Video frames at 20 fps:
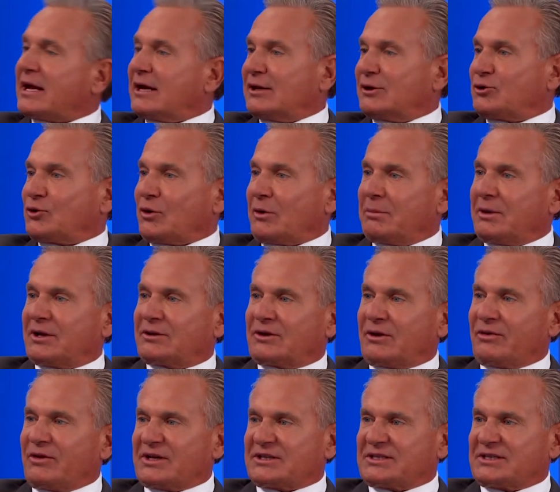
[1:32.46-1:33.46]
can attribute
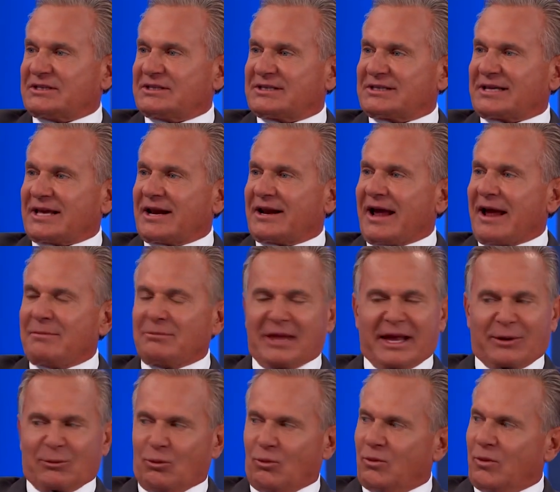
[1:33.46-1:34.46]
to this instead. I'm
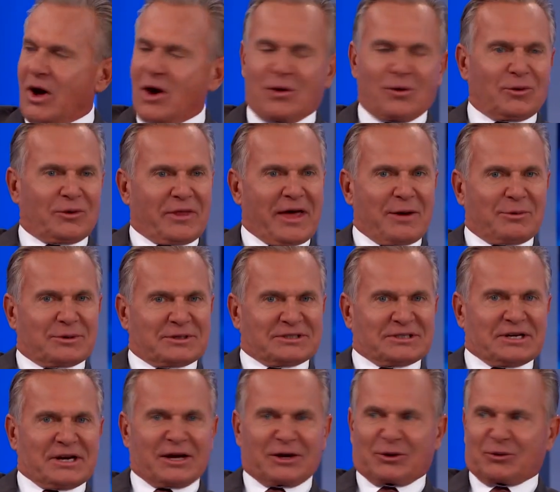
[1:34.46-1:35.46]
like, whoa, that
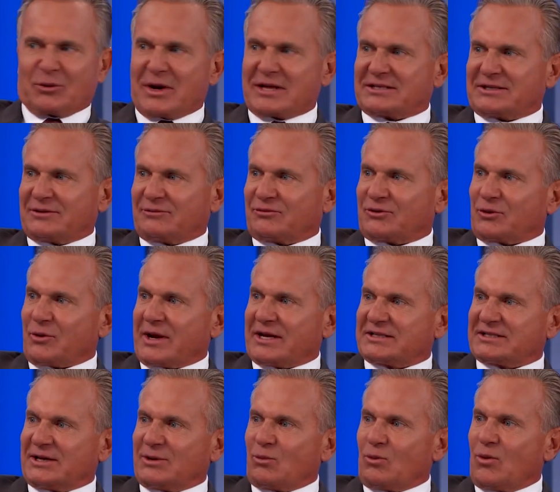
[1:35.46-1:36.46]
was an aggressive,
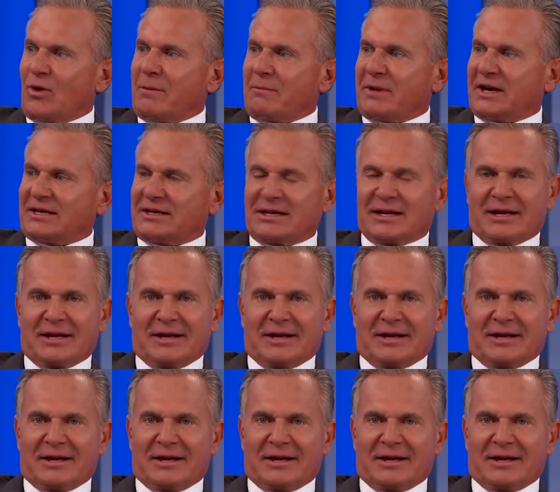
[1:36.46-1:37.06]
crazy woman.